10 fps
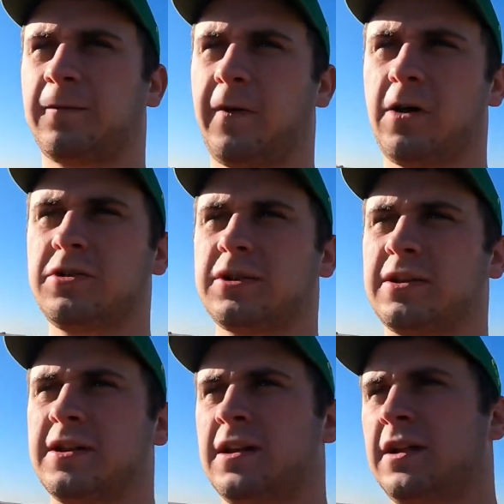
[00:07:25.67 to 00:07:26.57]
first,
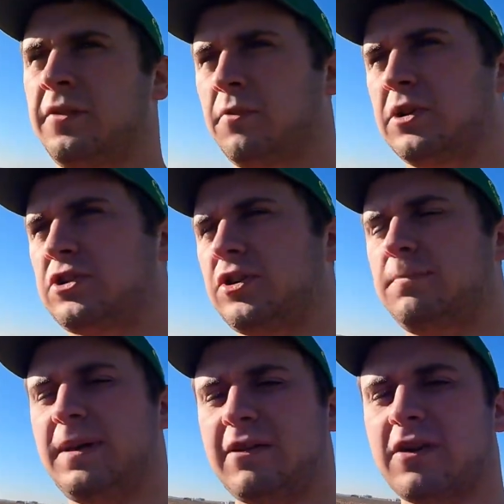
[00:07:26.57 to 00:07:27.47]
which should
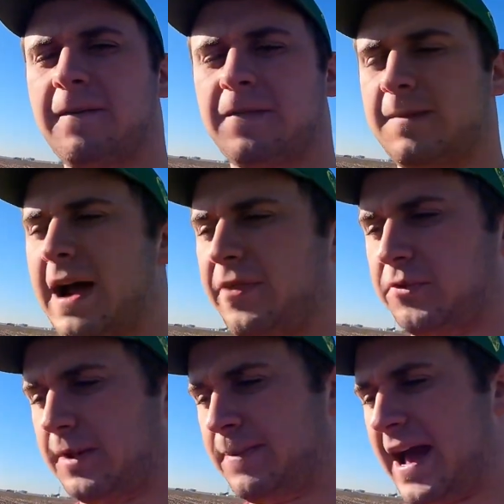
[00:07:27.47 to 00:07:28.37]
be roughly about
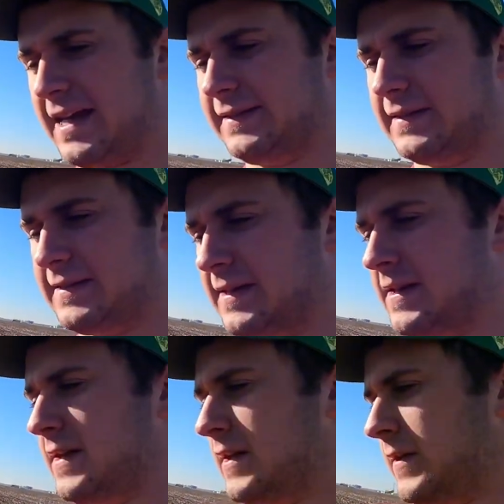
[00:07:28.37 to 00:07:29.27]
3 passes.
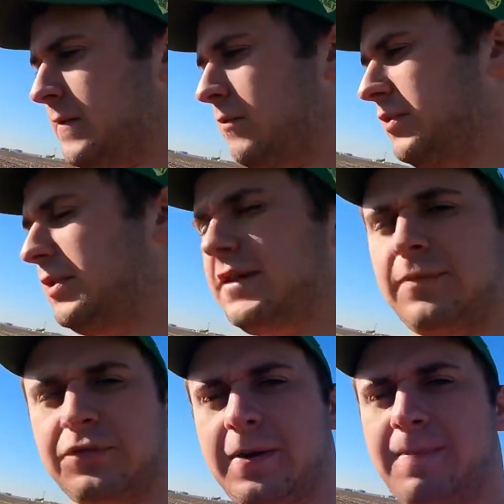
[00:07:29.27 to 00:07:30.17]
We'll do them
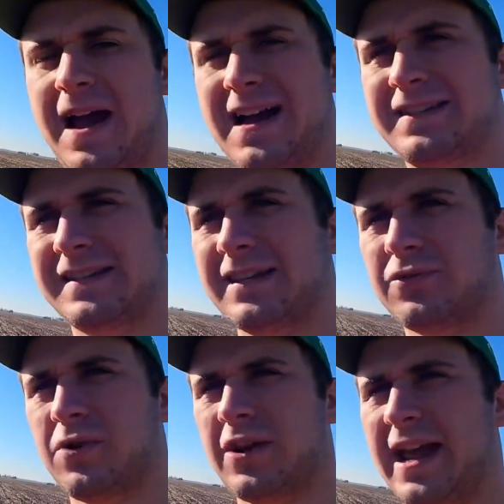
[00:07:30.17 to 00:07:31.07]
3 passes at
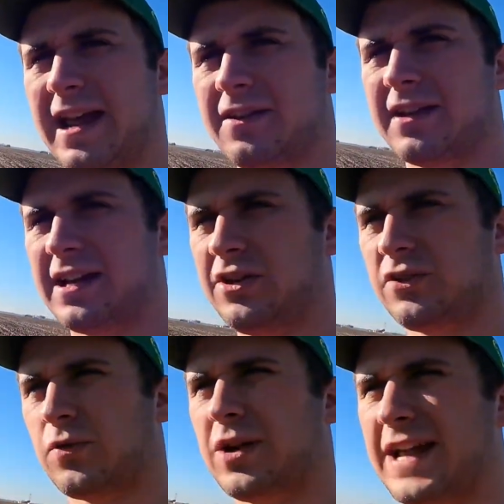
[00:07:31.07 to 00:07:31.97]
20 and do 20